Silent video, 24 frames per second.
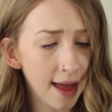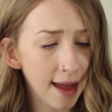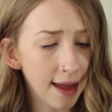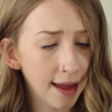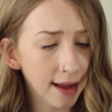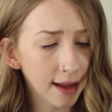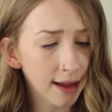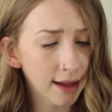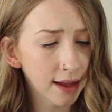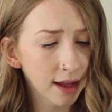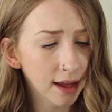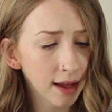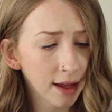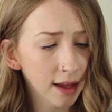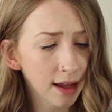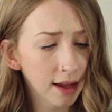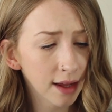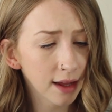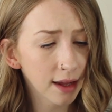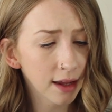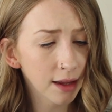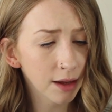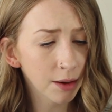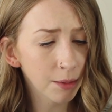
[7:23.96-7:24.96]
egg,
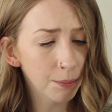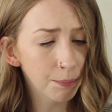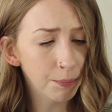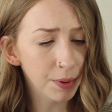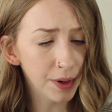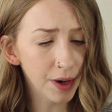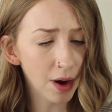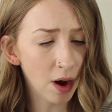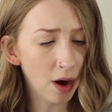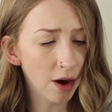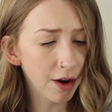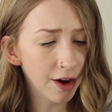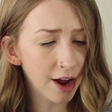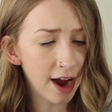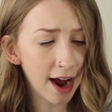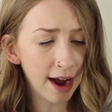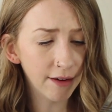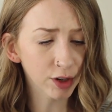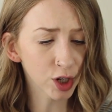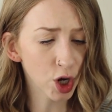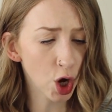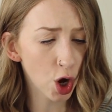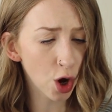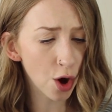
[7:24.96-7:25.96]
banana,
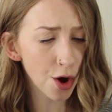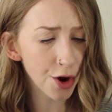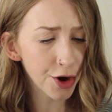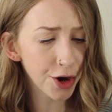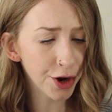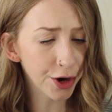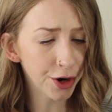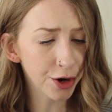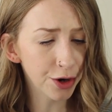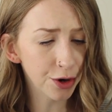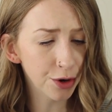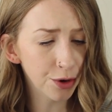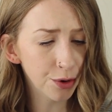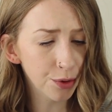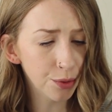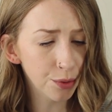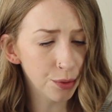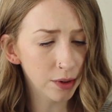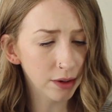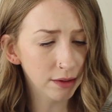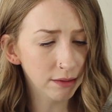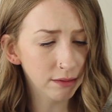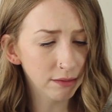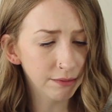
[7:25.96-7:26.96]

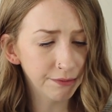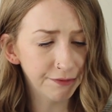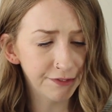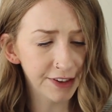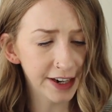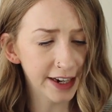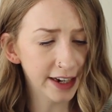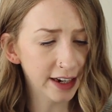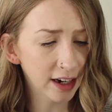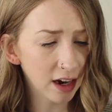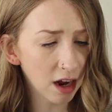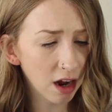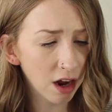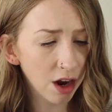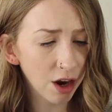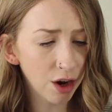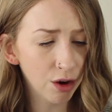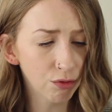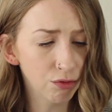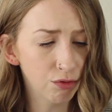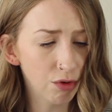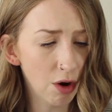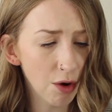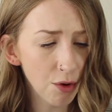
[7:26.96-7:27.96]
avocado,
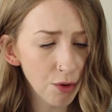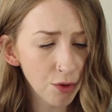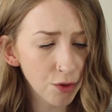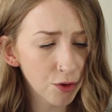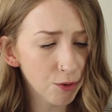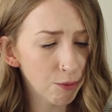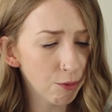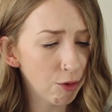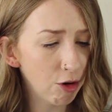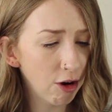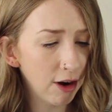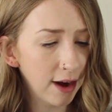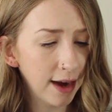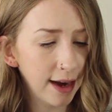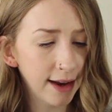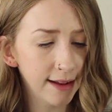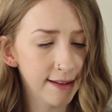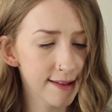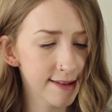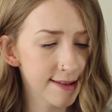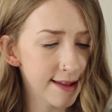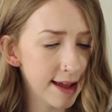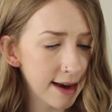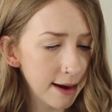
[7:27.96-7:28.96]
vinegar, rosemary,
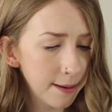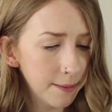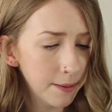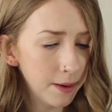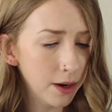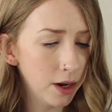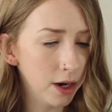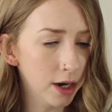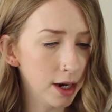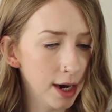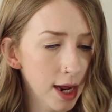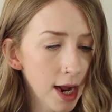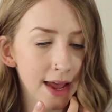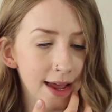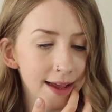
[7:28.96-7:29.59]
cinnamon.